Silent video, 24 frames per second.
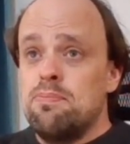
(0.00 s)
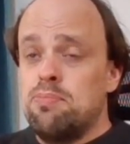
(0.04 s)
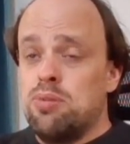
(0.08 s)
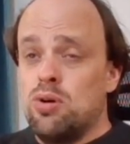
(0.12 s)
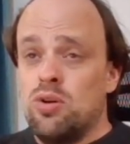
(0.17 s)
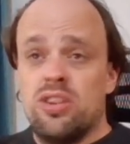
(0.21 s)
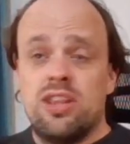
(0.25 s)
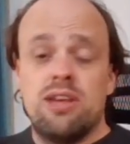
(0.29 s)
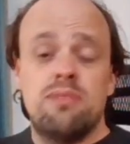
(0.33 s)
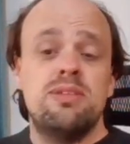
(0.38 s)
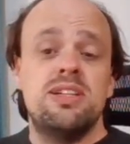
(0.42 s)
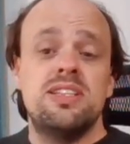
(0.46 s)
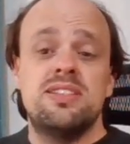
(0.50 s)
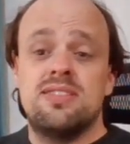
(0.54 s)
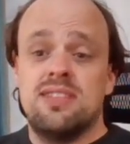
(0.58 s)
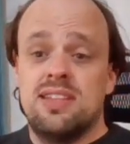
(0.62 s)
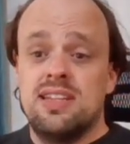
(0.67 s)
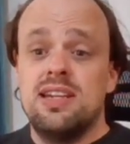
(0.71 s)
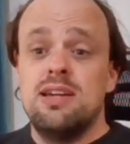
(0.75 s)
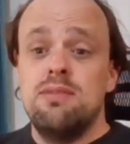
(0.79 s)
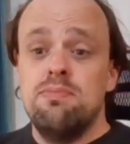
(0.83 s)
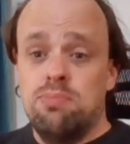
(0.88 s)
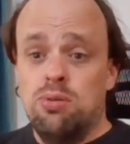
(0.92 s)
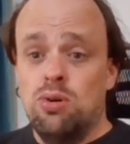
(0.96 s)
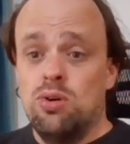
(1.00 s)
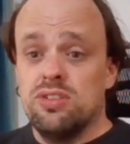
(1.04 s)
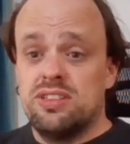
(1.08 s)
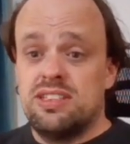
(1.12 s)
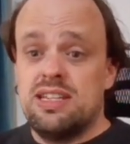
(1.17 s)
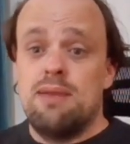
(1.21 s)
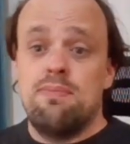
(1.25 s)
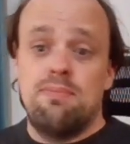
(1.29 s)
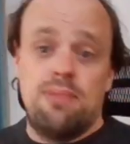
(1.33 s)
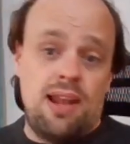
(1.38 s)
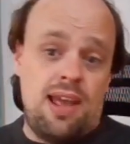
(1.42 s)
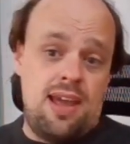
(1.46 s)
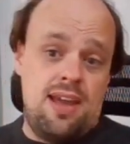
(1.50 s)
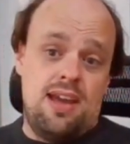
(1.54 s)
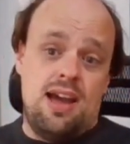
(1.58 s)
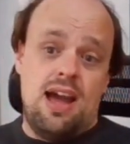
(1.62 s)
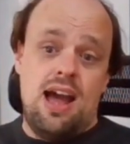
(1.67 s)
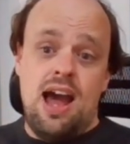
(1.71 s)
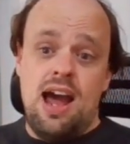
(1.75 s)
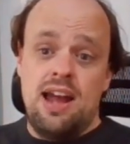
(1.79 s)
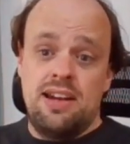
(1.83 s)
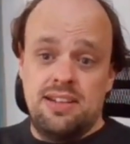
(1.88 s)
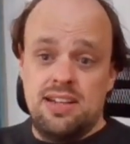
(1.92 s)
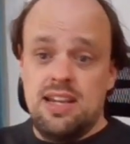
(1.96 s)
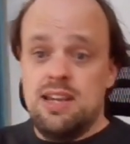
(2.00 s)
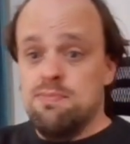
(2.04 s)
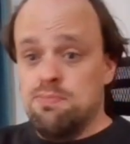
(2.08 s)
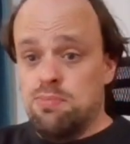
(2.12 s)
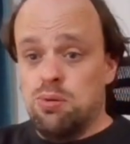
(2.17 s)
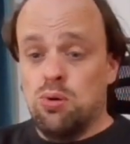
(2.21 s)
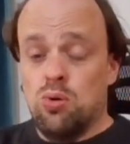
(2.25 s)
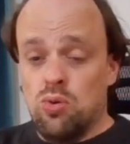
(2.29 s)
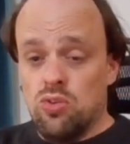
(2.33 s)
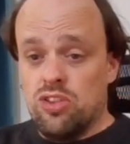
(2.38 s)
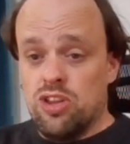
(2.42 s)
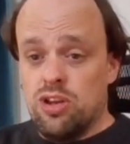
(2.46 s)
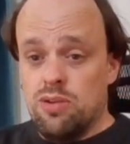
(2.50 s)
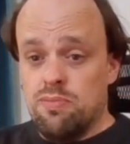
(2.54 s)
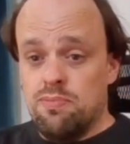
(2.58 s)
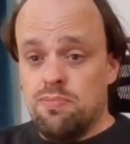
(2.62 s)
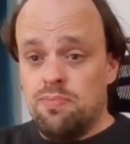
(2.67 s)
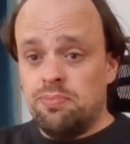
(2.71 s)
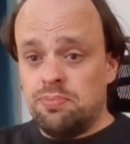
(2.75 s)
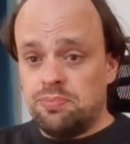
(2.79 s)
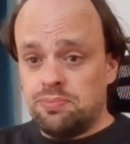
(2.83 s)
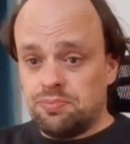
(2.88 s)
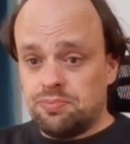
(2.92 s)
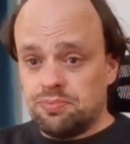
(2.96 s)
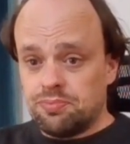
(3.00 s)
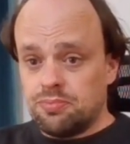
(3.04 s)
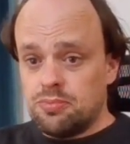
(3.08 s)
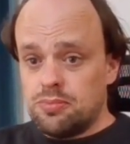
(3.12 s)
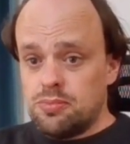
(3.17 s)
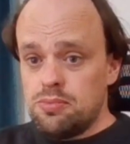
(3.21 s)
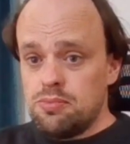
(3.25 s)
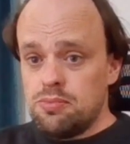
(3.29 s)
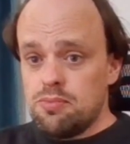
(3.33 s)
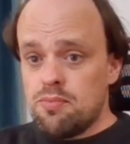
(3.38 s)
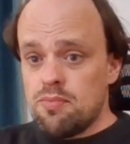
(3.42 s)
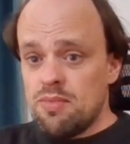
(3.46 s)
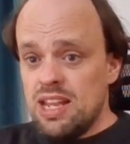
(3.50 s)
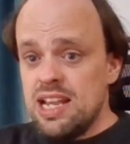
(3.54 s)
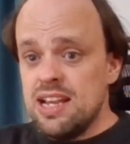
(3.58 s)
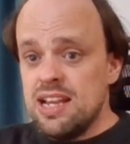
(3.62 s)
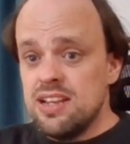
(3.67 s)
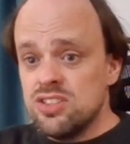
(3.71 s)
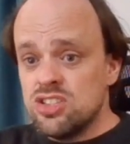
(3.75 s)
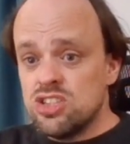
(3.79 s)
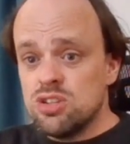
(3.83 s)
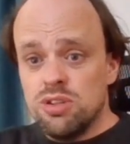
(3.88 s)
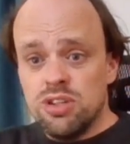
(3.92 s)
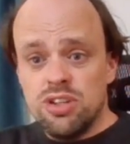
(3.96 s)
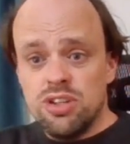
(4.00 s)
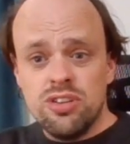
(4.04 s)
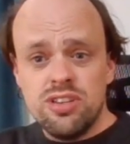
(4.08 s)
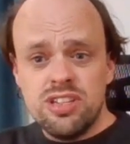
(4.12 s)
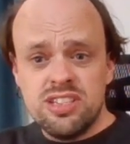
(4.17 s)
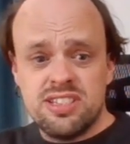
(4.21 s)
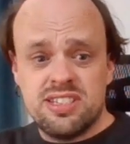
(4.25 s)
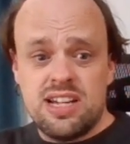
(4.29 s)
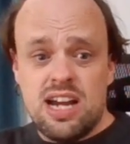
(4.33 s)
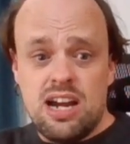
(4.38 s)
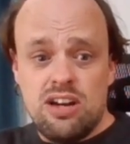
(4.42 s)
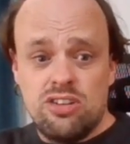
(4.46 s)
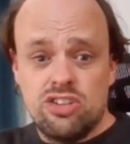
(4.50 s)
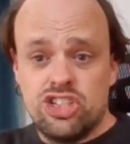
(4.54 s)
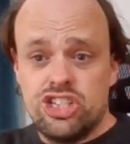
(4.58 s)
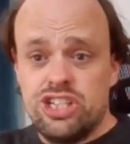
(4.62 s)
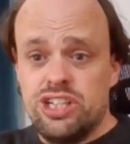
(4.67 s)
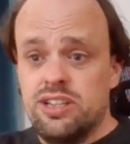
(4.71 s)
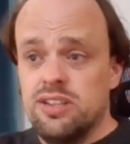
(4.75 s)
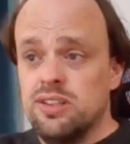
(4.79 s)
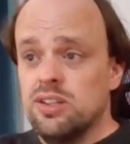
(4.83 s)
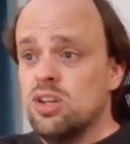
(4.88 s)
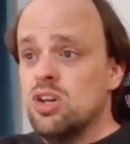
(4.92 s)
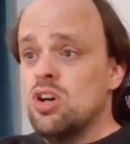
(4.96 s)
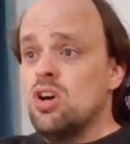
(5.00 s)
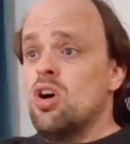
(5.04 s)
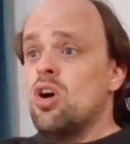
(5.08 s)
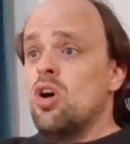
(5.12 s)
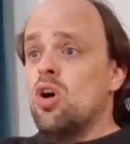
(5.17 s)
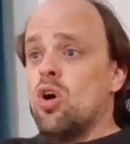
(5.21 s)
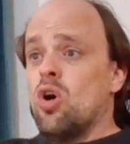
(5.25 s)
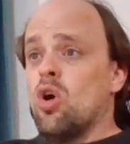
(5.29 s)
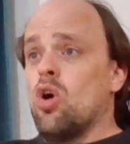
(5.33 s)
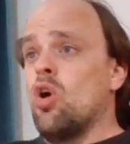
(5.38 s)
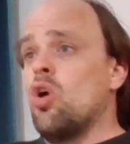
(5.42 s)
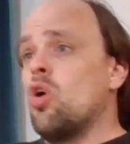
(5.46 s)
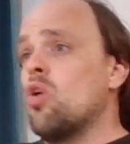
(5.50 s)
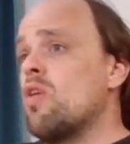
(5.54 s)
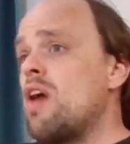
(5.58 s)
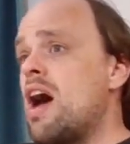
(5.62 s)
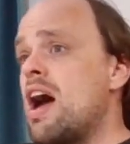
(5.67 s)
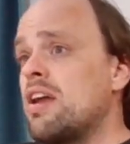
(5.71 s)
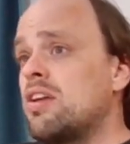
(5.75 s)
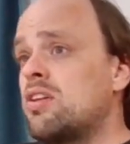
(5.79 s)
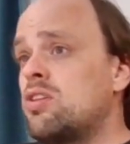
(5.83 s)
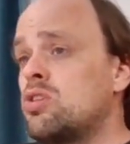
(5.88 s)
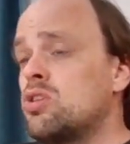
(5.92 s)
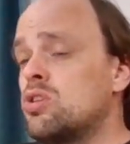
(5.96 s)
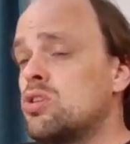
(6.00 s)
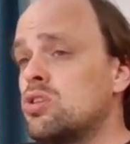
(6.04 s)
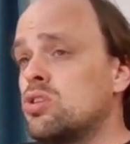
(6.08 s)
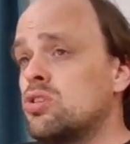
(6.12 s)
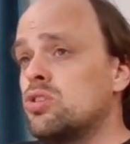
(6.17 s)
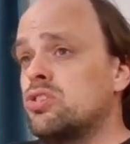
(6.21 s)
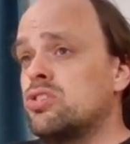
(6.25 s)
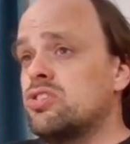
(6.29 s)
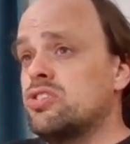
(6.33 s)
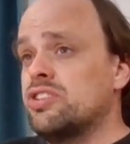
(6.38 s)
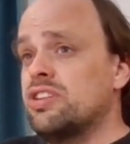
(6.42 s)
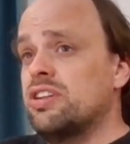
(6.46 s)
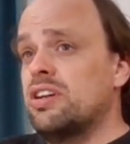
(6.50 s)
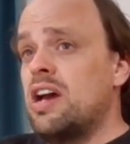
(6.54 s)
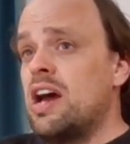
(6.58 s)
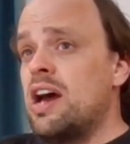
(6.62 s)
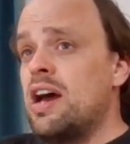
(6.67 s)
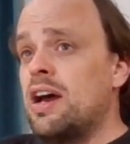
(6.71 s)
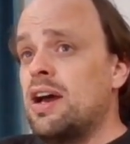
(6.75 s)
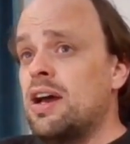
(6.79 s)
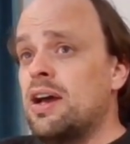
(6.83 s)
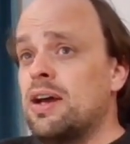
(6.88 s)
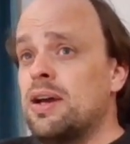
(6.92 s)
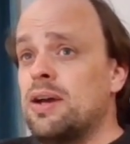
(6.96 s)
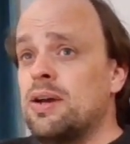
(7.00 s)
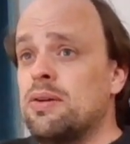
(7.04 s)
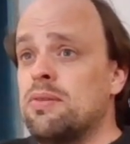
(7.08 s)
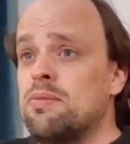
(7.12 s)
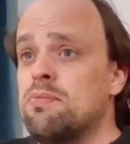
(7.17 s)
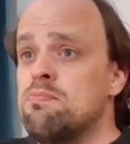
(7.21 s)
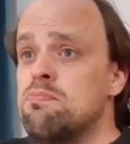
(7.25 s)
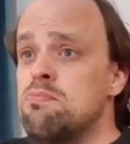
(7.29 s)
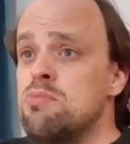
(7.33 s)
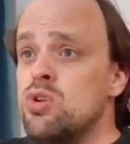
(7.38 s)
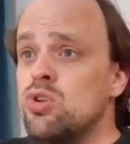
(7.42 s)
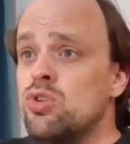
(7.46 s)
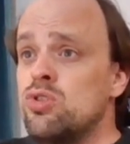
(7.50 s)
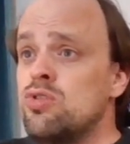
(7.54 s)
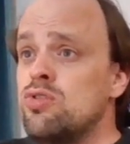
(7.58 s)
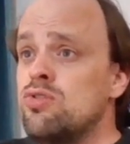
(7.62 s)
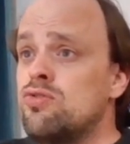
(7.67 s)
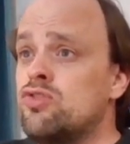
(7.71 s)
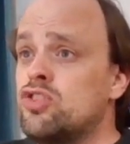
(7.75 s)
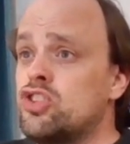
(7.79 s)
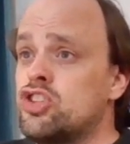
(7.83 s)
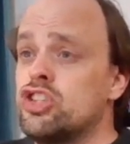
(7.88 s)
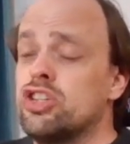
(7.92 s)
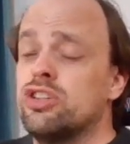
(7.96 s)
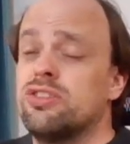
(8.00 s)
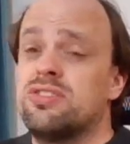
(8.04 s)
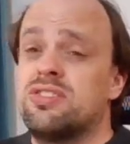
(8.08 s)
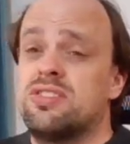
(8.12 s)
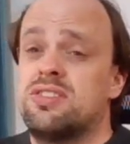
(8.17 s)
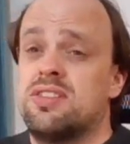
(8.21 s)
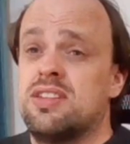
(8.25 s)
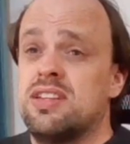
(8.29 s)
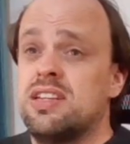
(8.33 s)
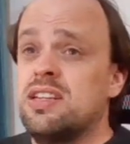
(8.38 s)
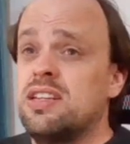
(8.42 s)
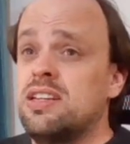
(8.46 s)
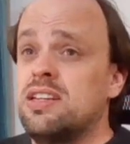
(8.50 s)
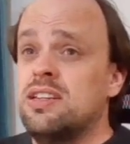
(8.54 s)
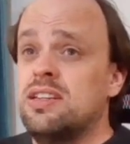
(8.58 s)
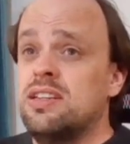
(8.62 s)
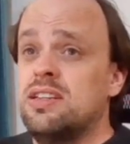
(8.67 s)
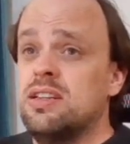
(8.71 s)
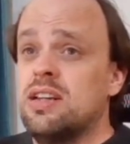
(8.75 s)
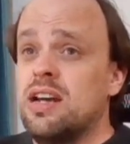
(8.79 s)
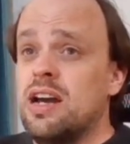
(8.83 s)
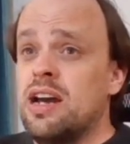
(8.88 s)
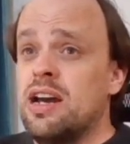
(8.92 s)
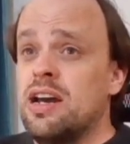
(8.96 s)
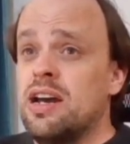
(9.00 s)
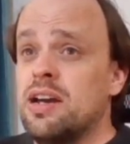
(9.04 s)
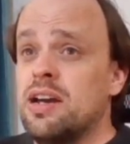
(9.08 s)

put them into the import template and import them into another style sheet. Or I could move just the